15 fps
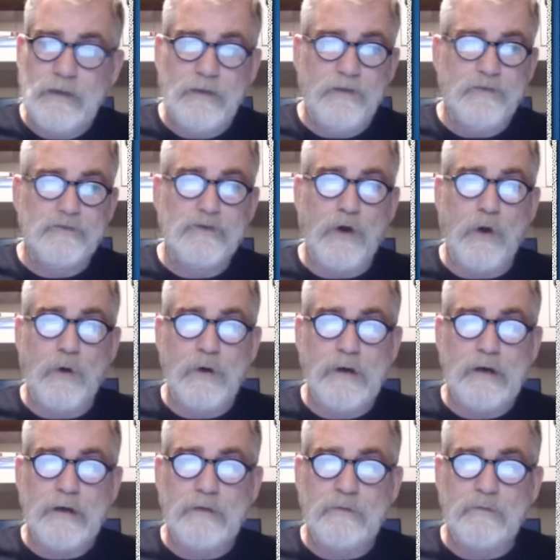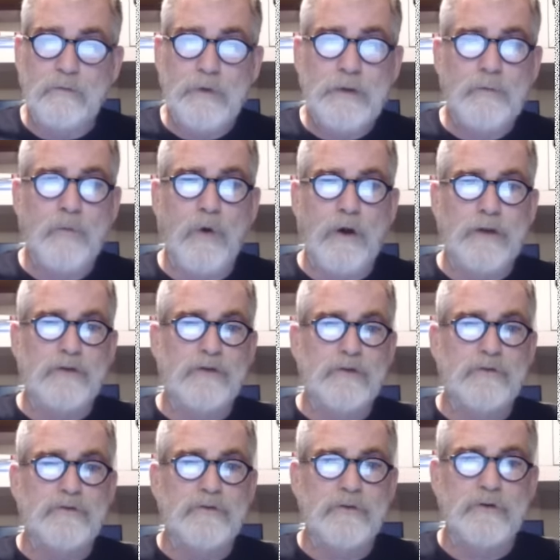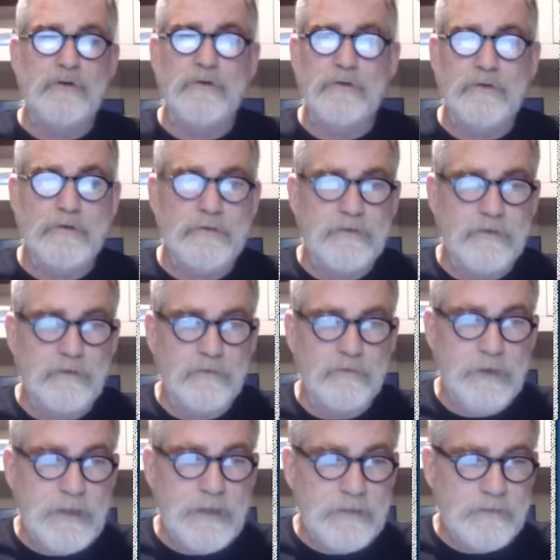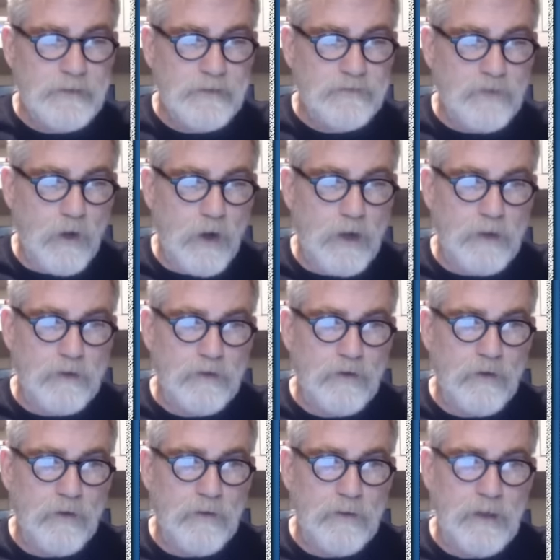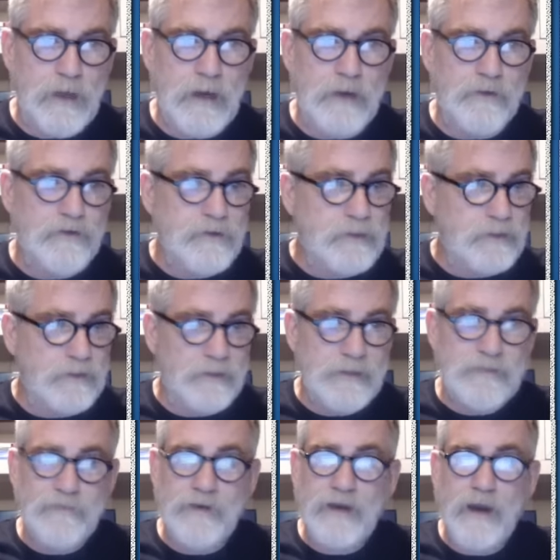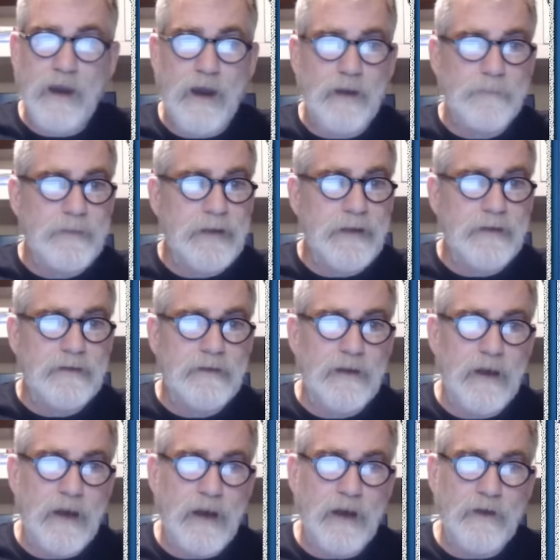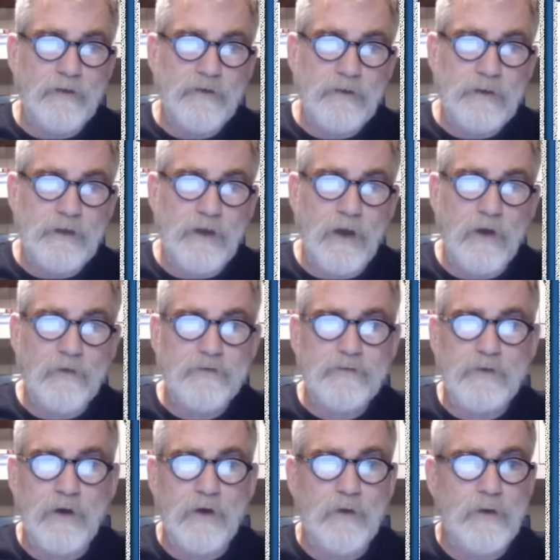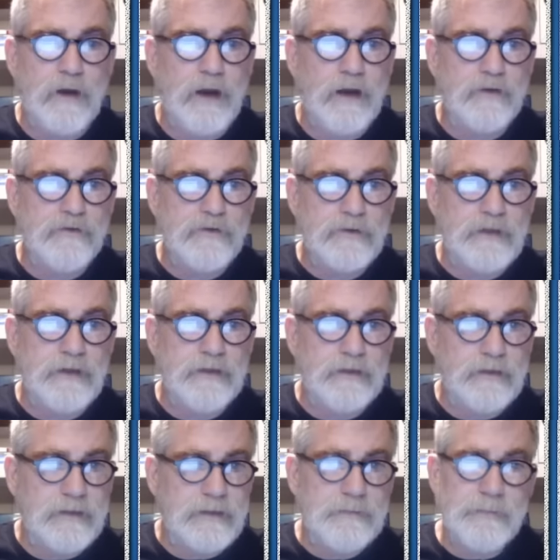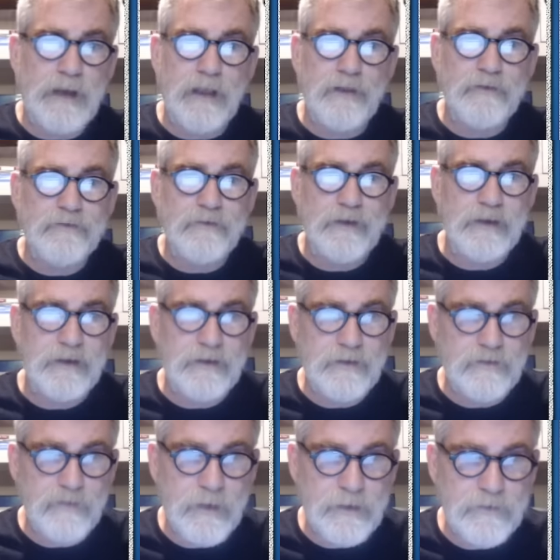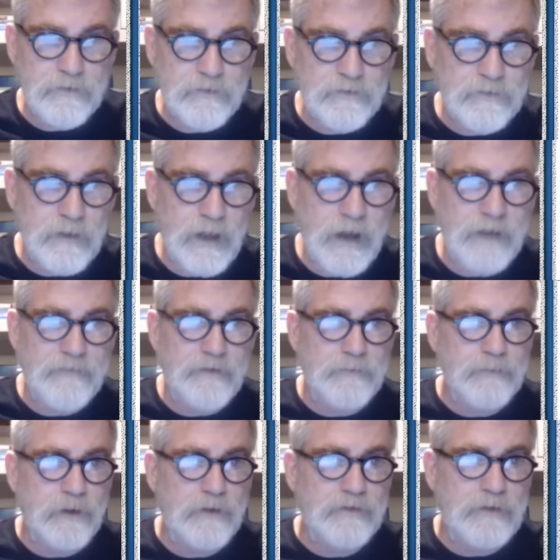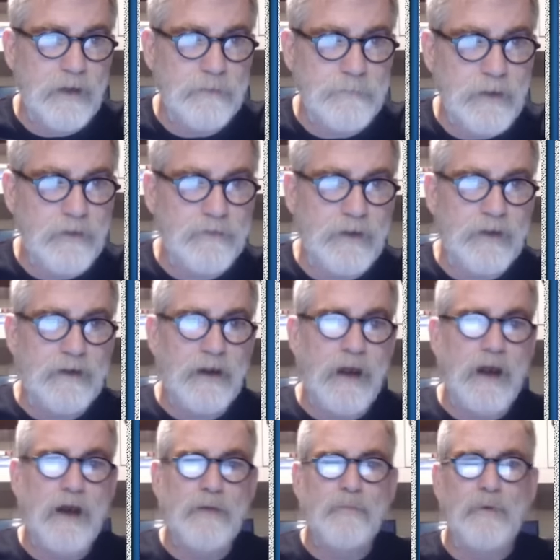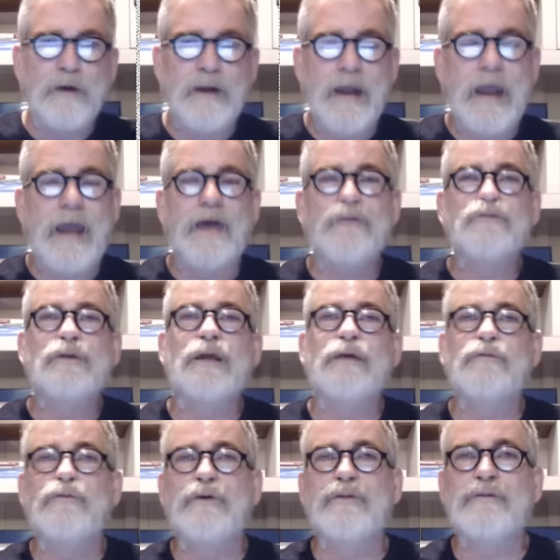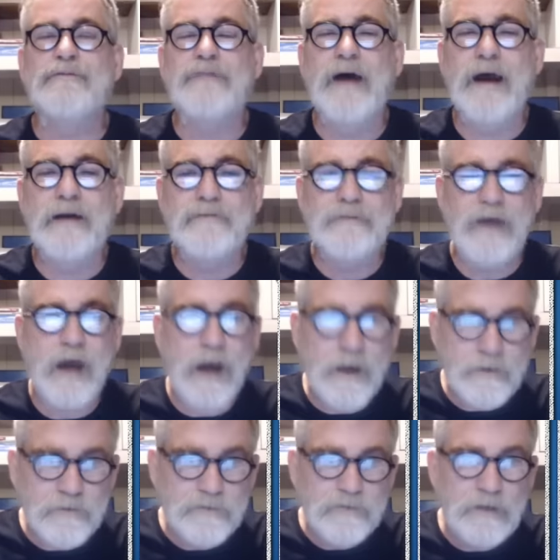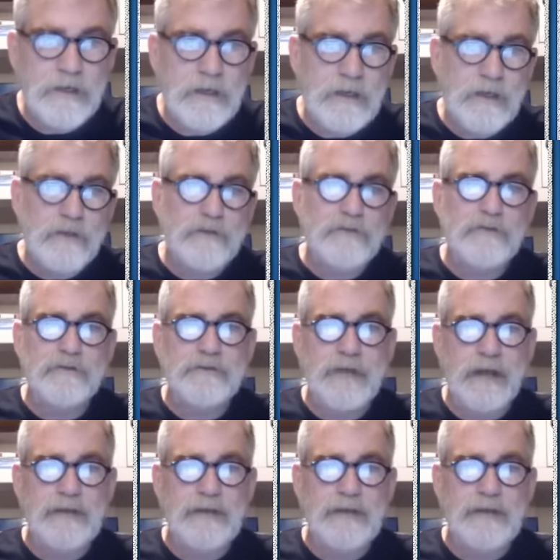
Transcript: so we want you to, to read this article. Uh, you can leave a comment. Uh, you can also uh, you can email us at israelinewslive at protonmail.com. We're asking for the five docs to take